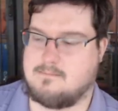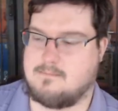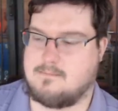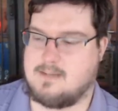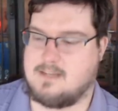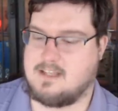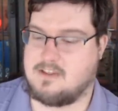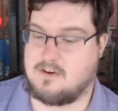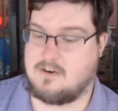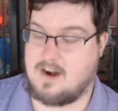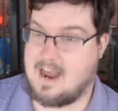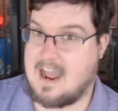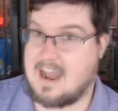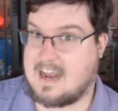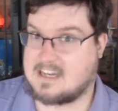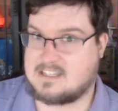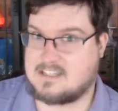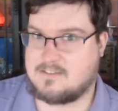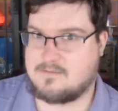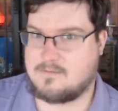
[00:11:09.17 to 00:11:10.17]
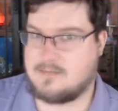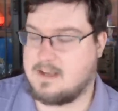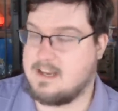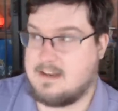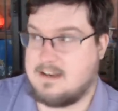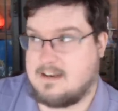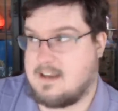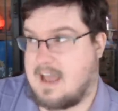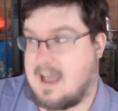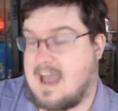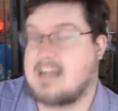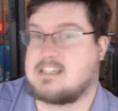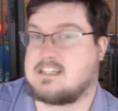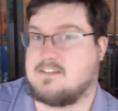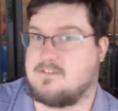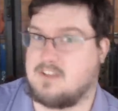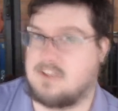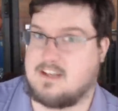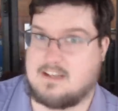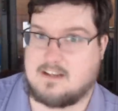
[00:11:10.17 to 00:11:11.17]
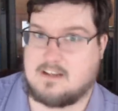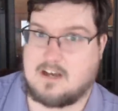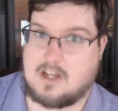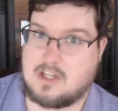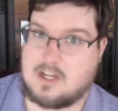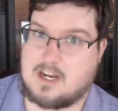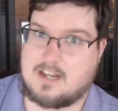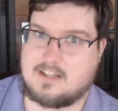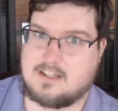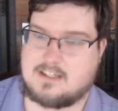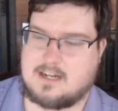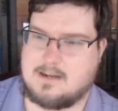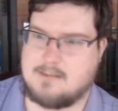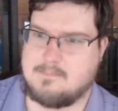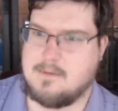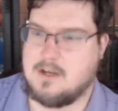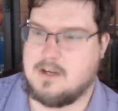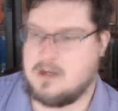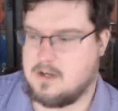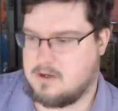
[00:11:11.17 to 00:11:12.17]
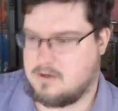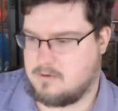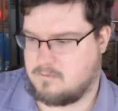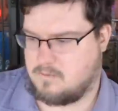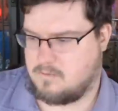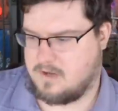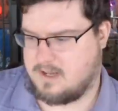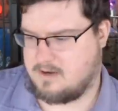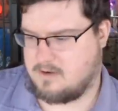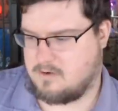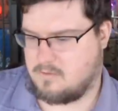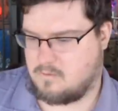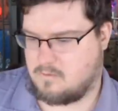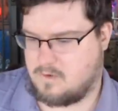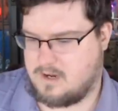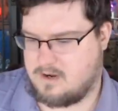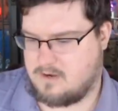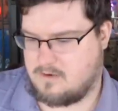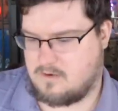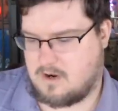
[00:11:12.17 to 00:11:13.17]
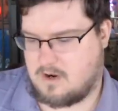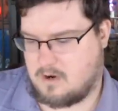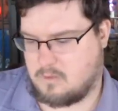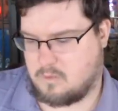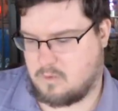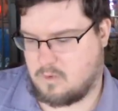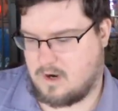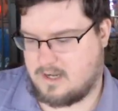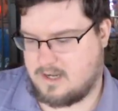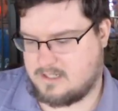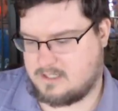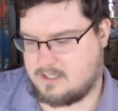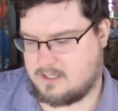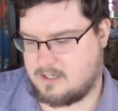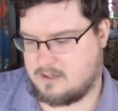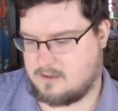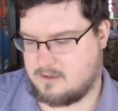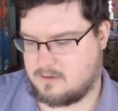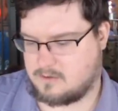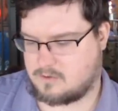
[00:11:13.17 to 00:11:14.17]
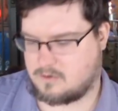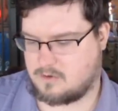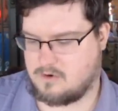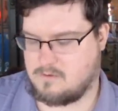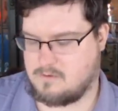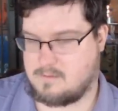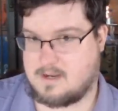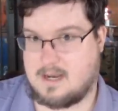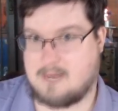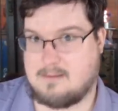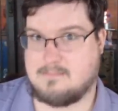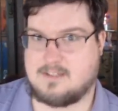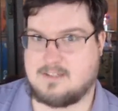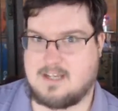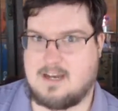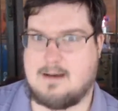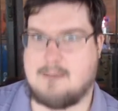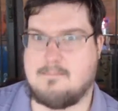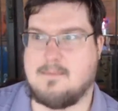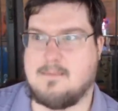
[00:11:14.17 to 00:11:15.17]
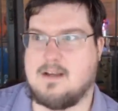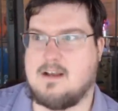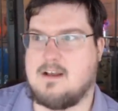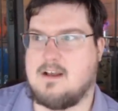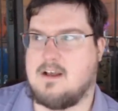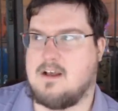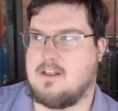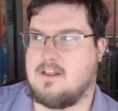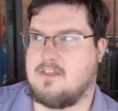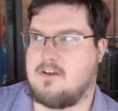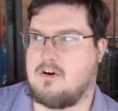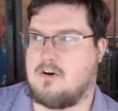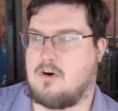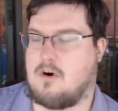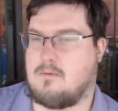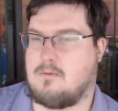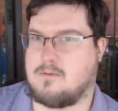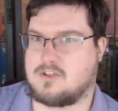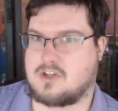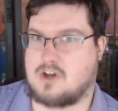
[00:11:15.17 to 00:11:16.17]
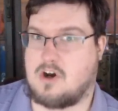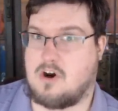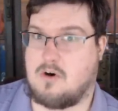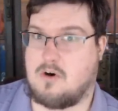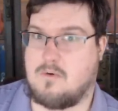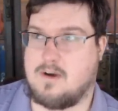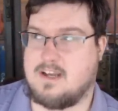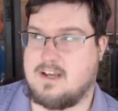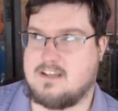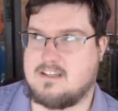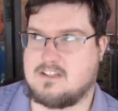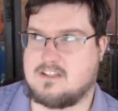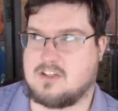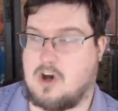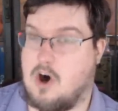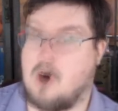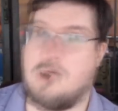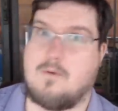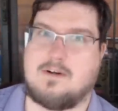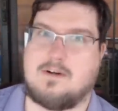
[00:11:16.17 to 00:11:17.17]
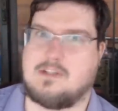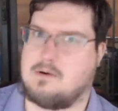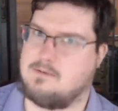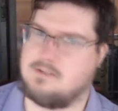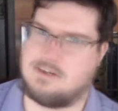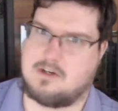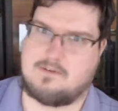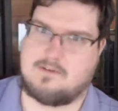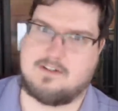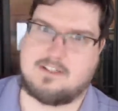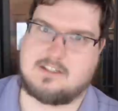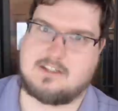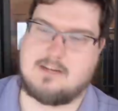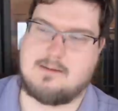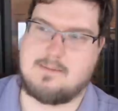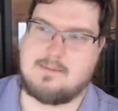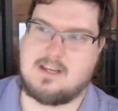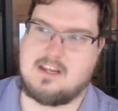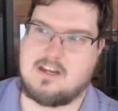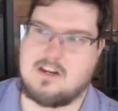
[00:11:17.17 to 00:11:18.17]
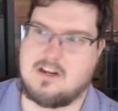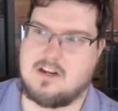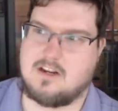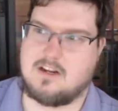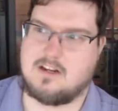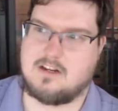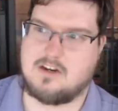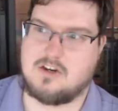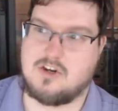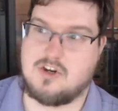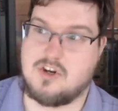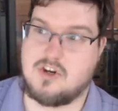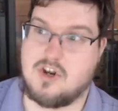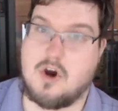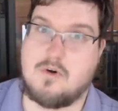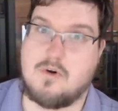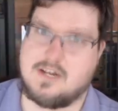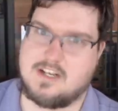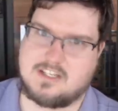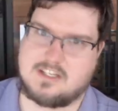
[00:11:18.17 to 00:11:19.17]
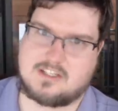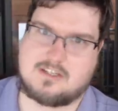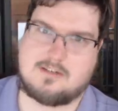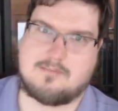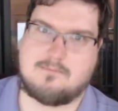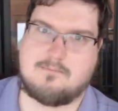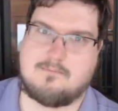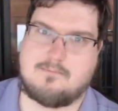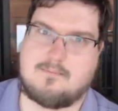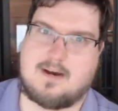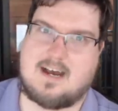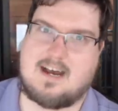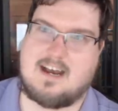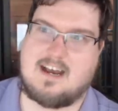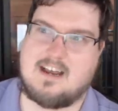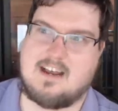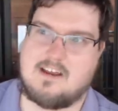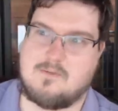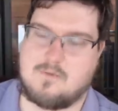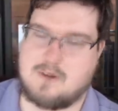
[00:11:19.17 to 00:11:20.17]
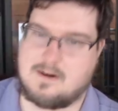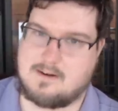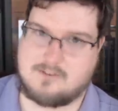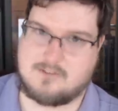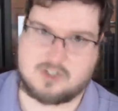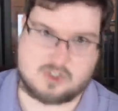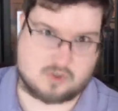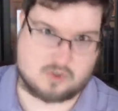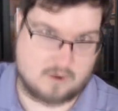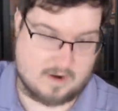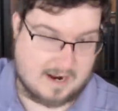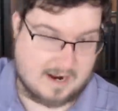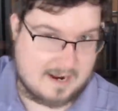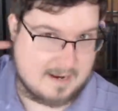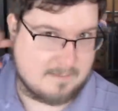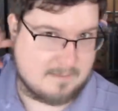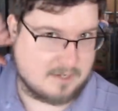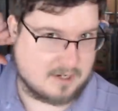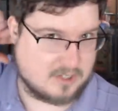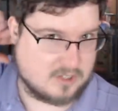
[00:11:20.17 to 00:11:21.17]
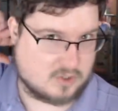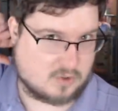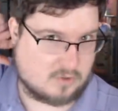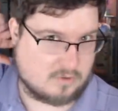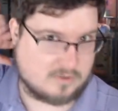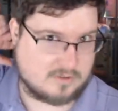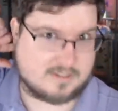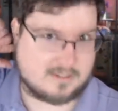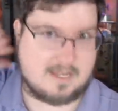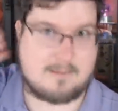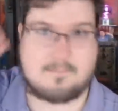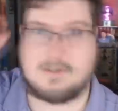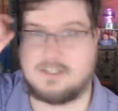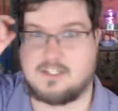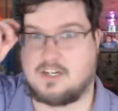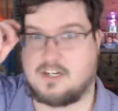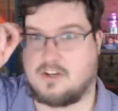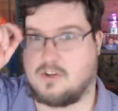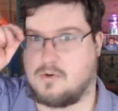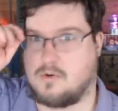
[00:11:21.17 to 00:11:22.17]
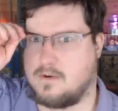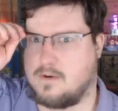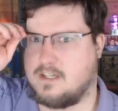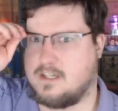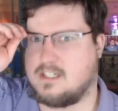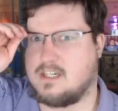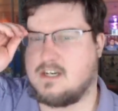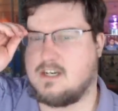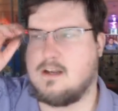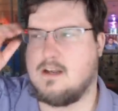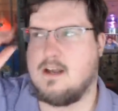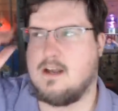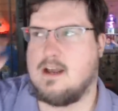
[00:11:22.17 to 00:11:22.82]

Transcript: Either actively, a lot of the time, when a runt group comes up, they're almost always going to be noticed by whatever tribe controls that particular region.